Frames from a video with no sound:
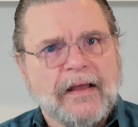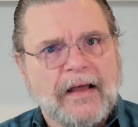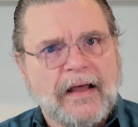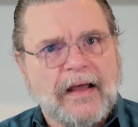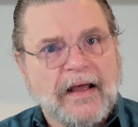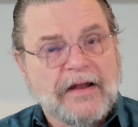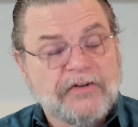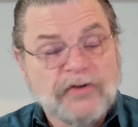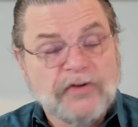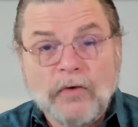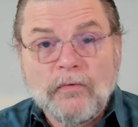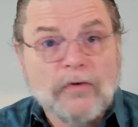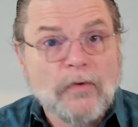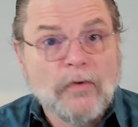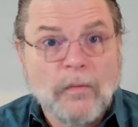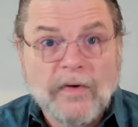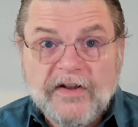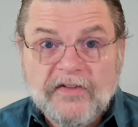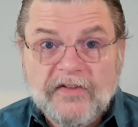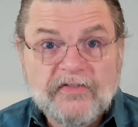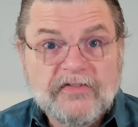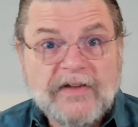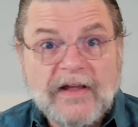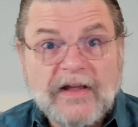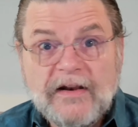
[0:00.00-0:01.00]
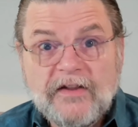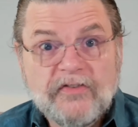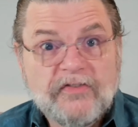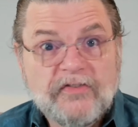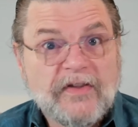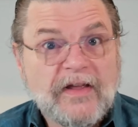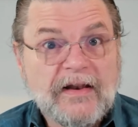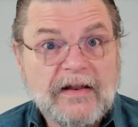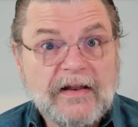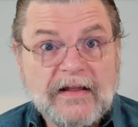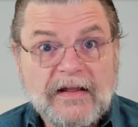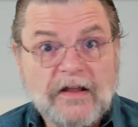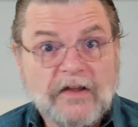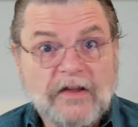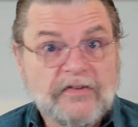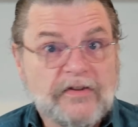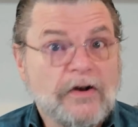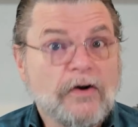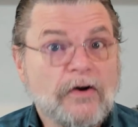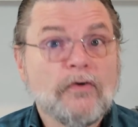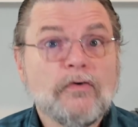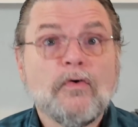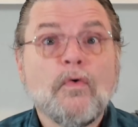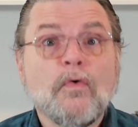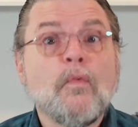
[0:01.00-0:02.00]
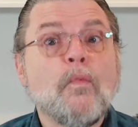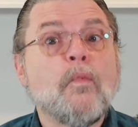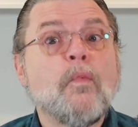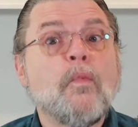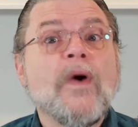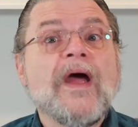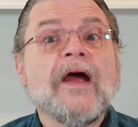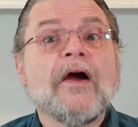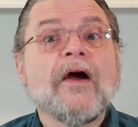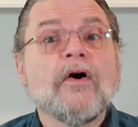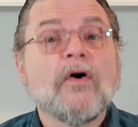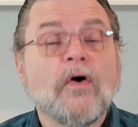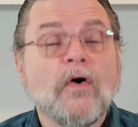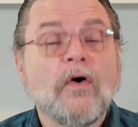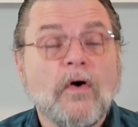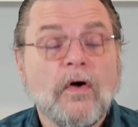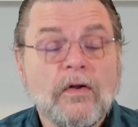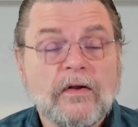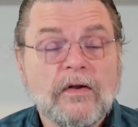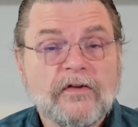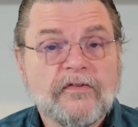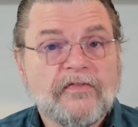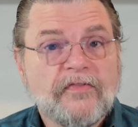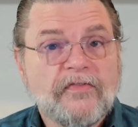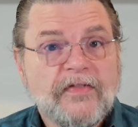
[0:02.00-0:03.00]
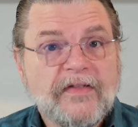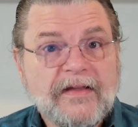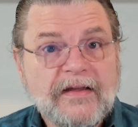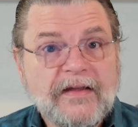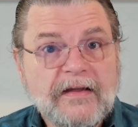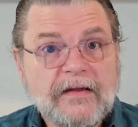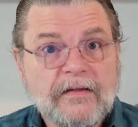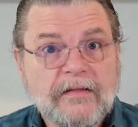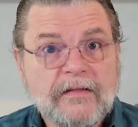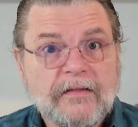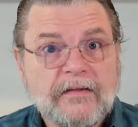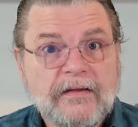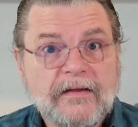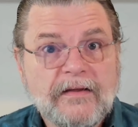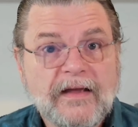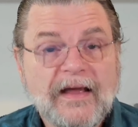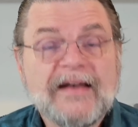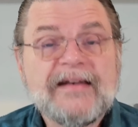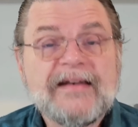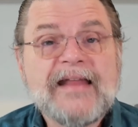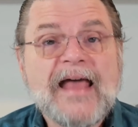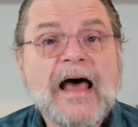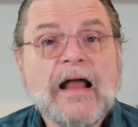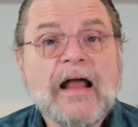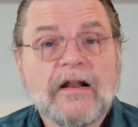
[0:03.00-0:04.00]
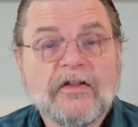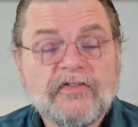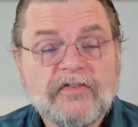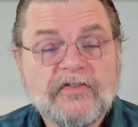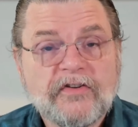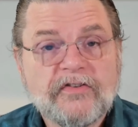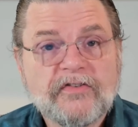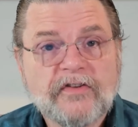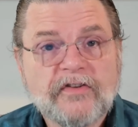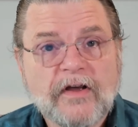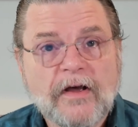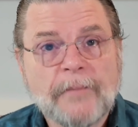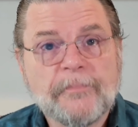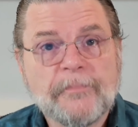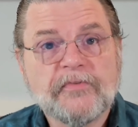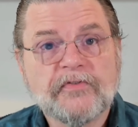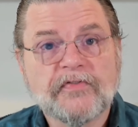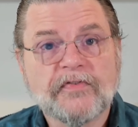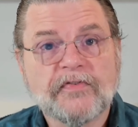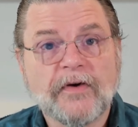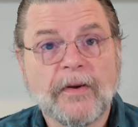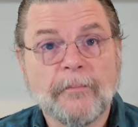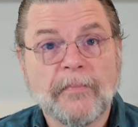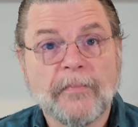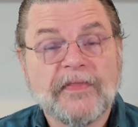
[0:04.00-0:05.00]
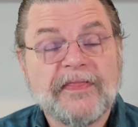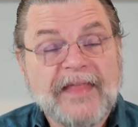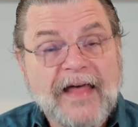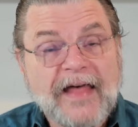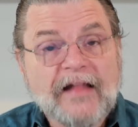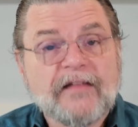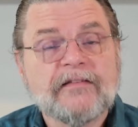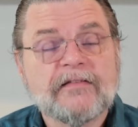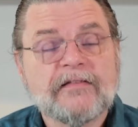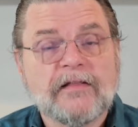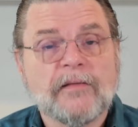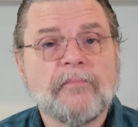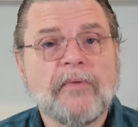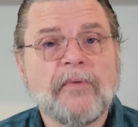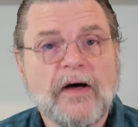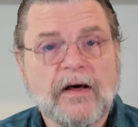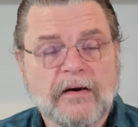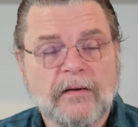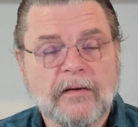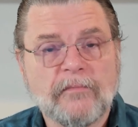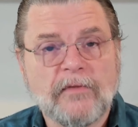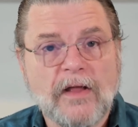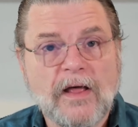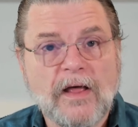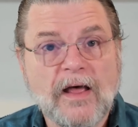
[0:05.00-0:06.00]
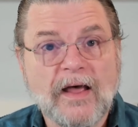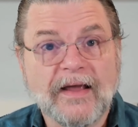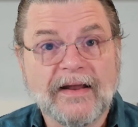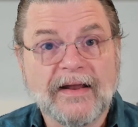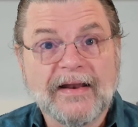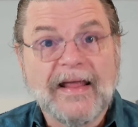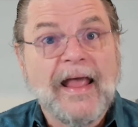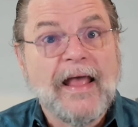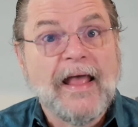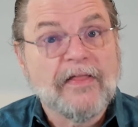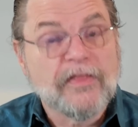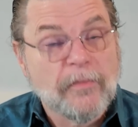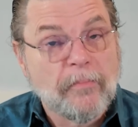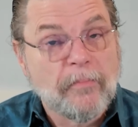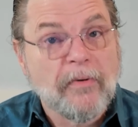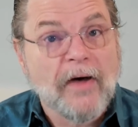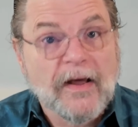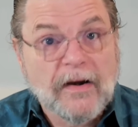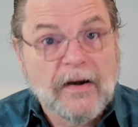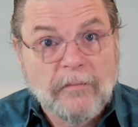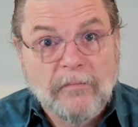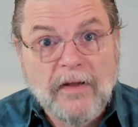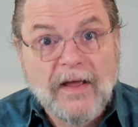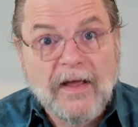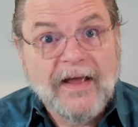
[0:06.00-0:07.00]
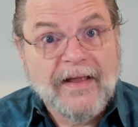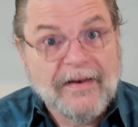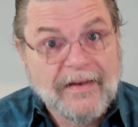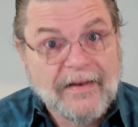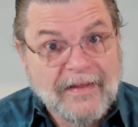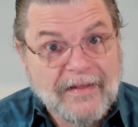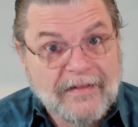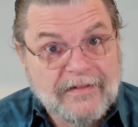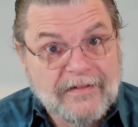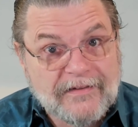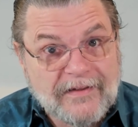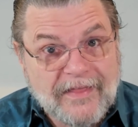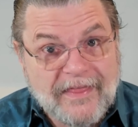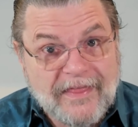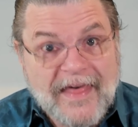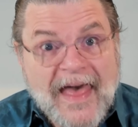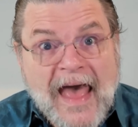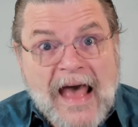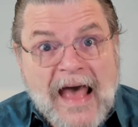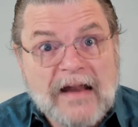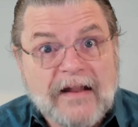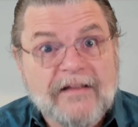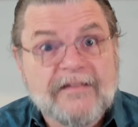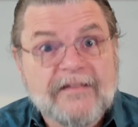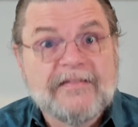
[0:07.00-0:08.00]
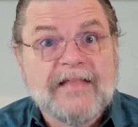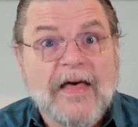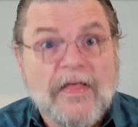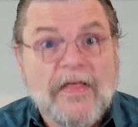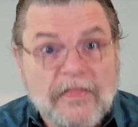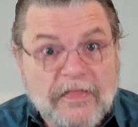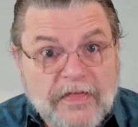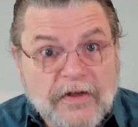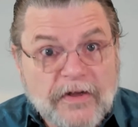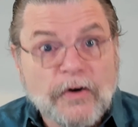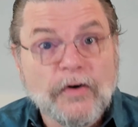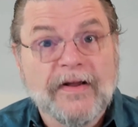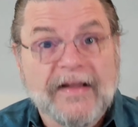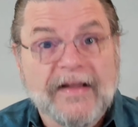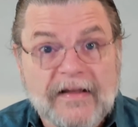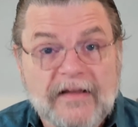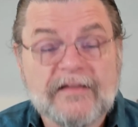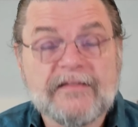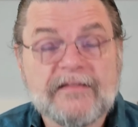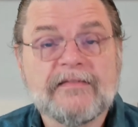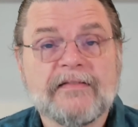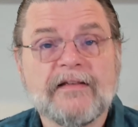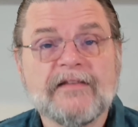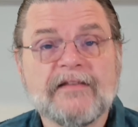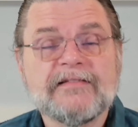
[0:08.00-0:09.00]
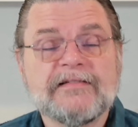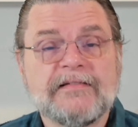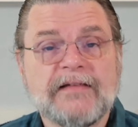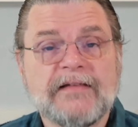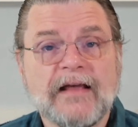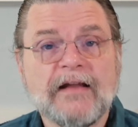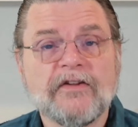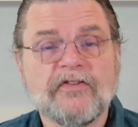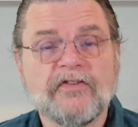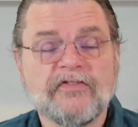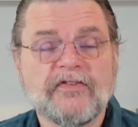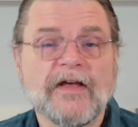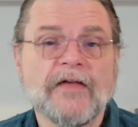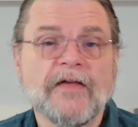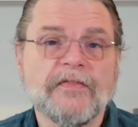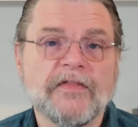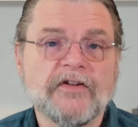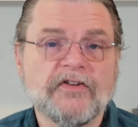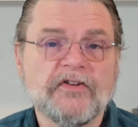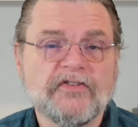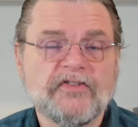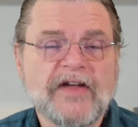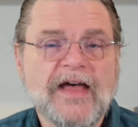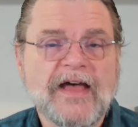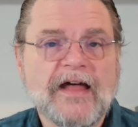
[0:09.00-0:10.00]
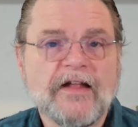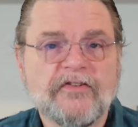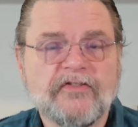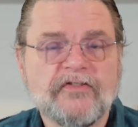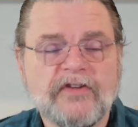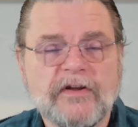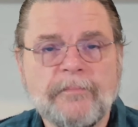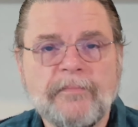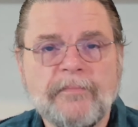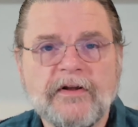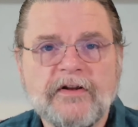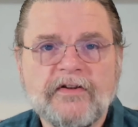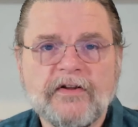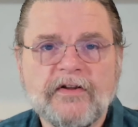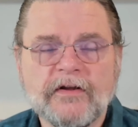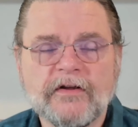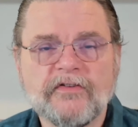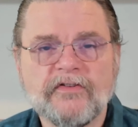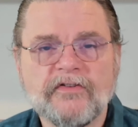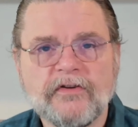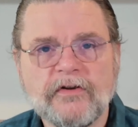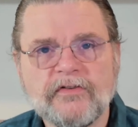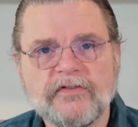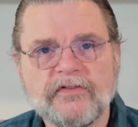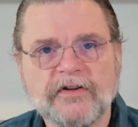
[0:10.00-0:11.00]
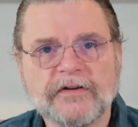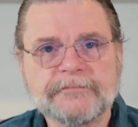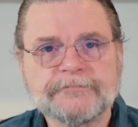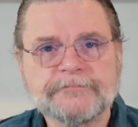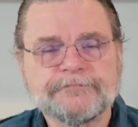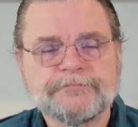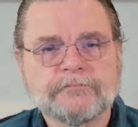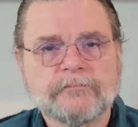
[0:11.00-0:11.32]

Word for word: I don't know what its data set is. I don't know where all of the analysis comes from, but that's the bottom line. And the bottom line to that is that there is this data set that ChatGPT is using.